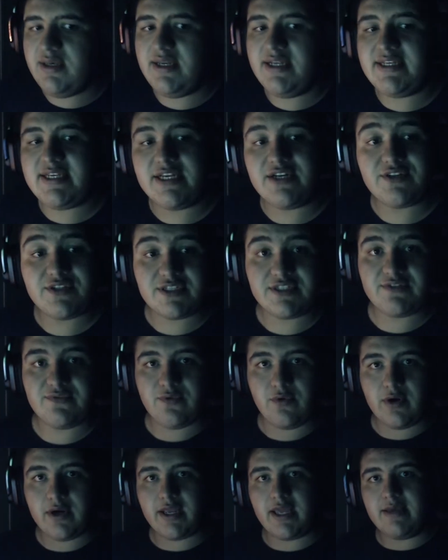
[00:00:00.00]
Nintendo
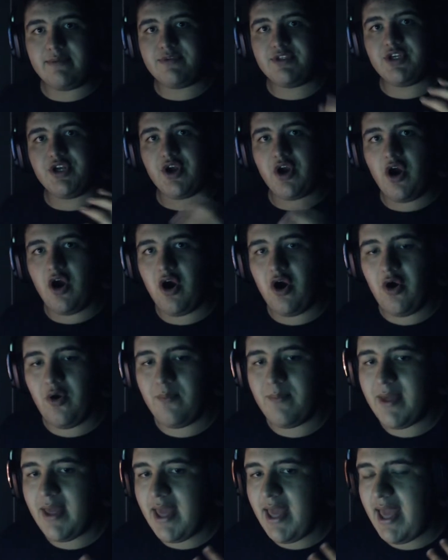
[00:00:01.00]
64 games to your
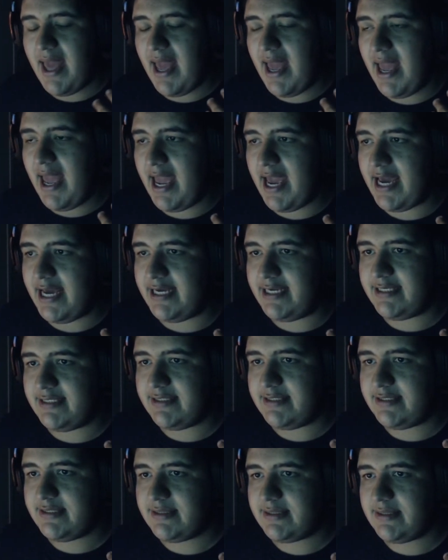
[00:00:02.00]
home
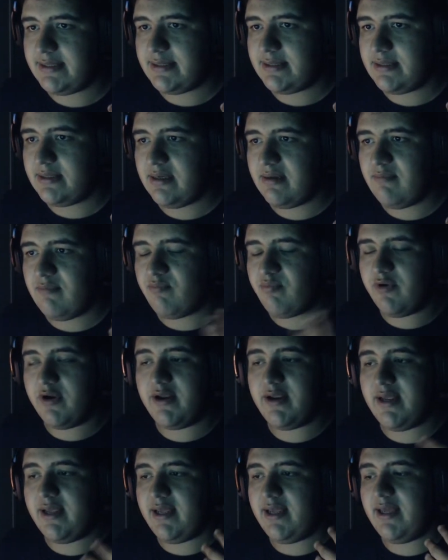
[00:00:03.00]
and
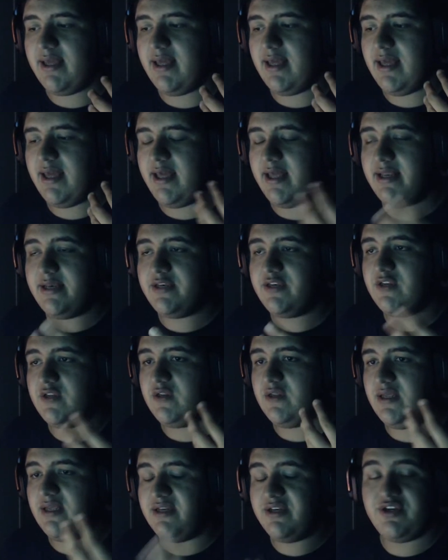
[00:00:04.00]
bringing it
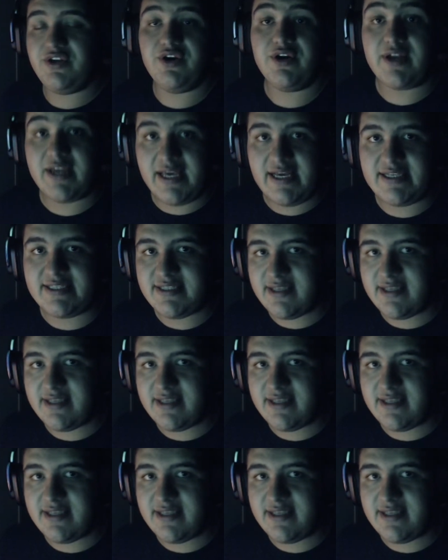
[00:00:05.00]
into your kids'